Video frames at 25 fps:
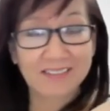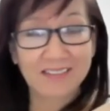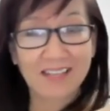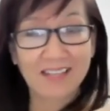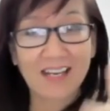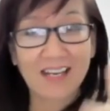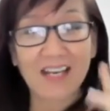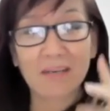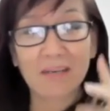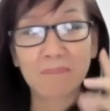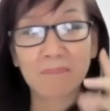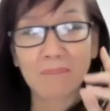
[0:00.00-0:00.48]

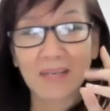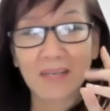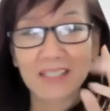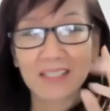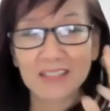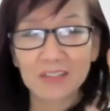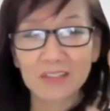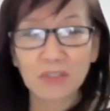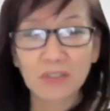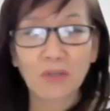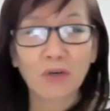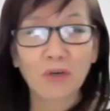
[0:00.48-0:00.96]
and
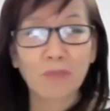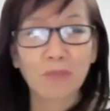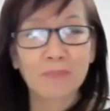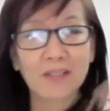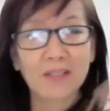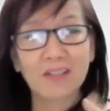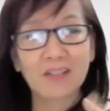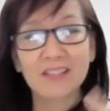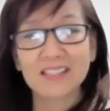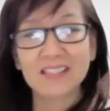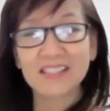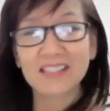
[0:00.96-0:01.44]
mentor
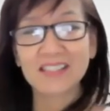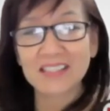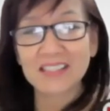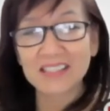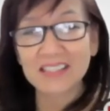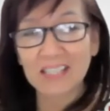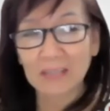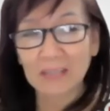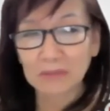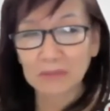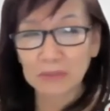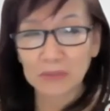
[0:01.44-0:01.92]
because they
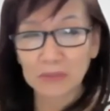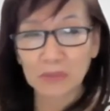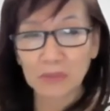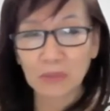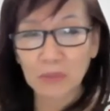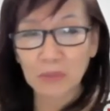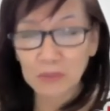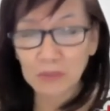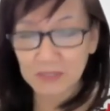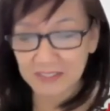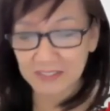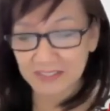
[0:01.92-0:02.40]
sound
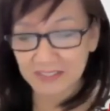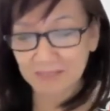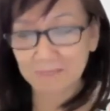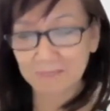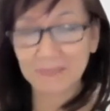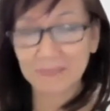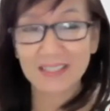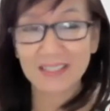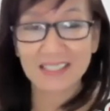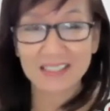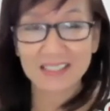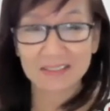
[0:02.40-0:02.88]
so
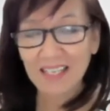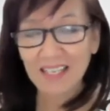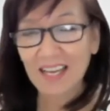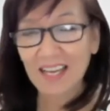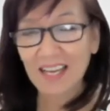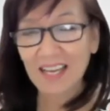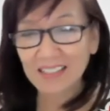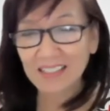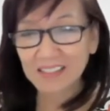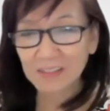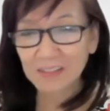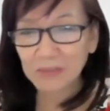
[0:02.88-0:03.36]
similar.
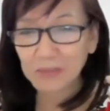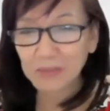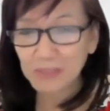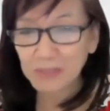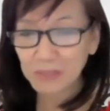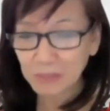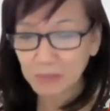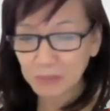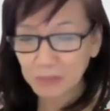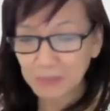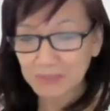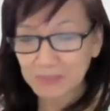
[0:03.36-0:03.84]
And you
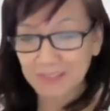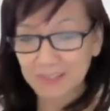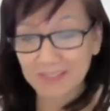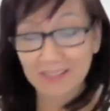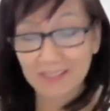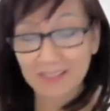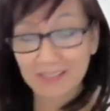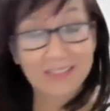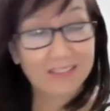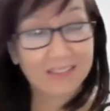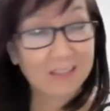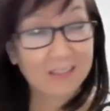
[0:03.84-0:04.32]
use
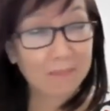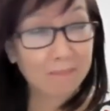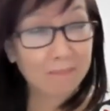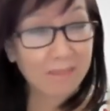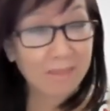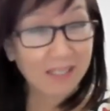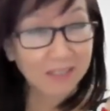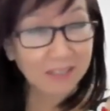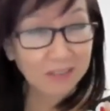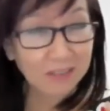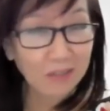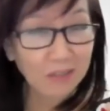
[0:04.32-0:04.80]
the
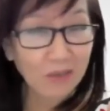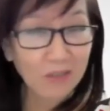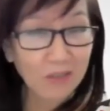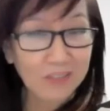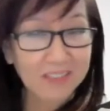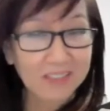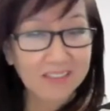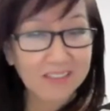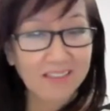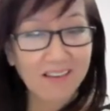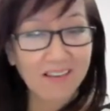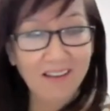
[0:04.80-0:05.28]
mentors
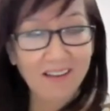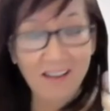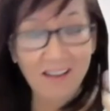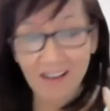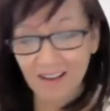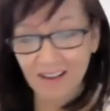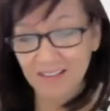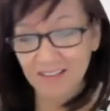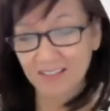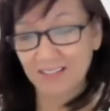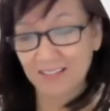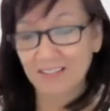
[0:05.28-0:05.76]

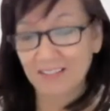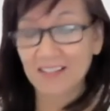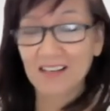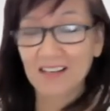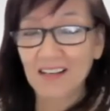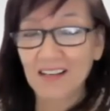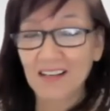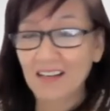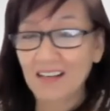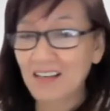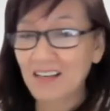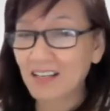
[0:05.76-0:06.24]
as
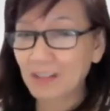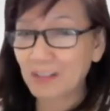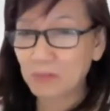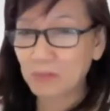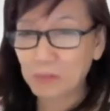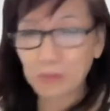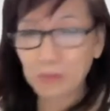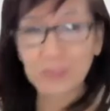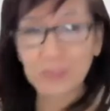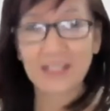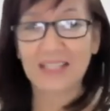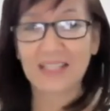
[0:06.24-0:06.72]
a
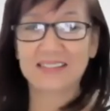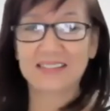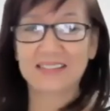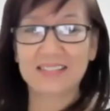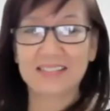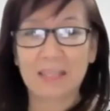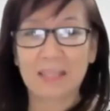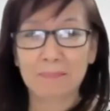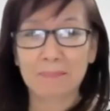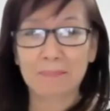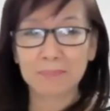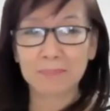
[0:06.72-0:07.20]
good
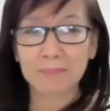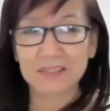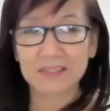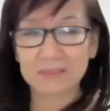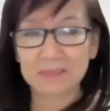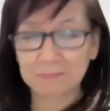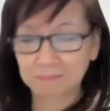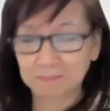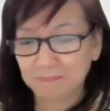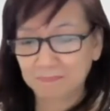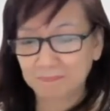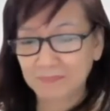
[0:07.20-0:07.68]
example
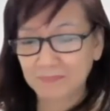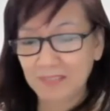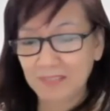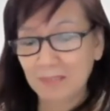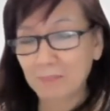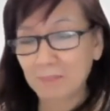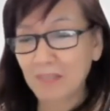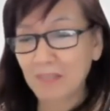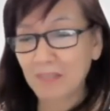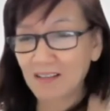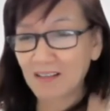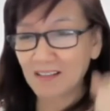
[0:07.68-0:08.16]

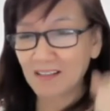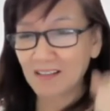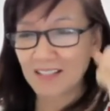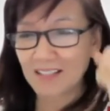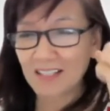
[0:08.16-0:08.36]
because